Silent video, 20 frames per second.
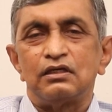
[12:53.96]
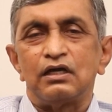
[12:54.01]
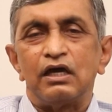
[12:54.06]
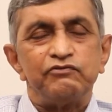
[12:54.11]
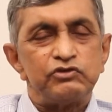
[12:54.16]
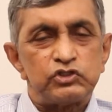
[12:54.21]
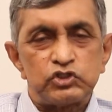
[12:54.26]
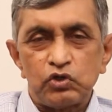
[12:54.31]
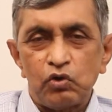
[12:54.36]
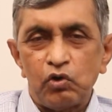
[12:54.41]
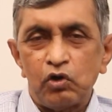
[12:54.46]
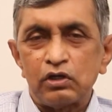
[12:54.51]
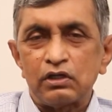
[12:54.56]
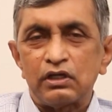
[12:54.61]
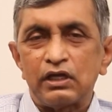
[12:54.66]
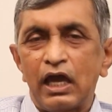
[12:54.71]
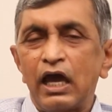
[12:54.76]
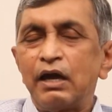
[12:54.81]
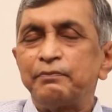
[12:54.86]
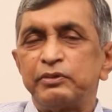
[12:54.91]
I wish you all
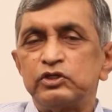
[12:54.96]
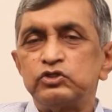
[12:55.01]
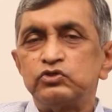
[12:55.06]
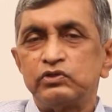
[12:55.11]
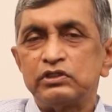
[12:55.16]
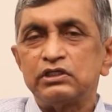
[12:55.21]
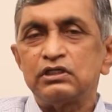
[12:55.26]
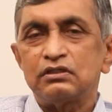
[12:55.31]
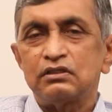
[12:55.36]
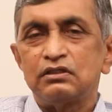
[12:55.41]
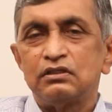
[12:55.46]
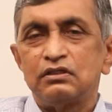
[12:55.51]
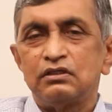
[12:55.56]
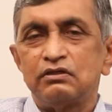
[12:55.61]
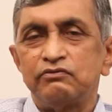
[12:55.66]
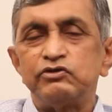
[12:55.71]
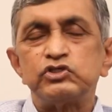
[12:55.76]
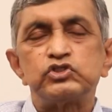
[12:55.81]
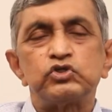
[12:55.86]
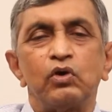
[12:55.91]
a happy new year.
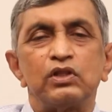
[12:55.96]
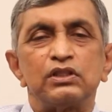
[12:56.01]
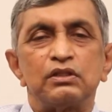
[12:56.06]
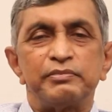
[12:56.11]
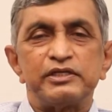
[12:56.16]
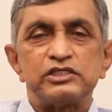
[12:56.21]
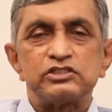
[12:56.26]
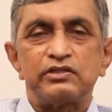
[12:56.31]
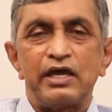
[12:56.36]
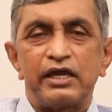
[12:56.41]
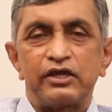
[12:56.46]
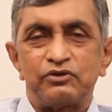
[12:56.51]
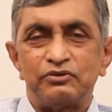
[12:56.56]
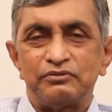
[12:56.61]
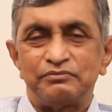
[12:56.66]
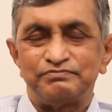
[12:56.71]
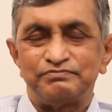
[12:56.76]
Wish you all the best. Thank you.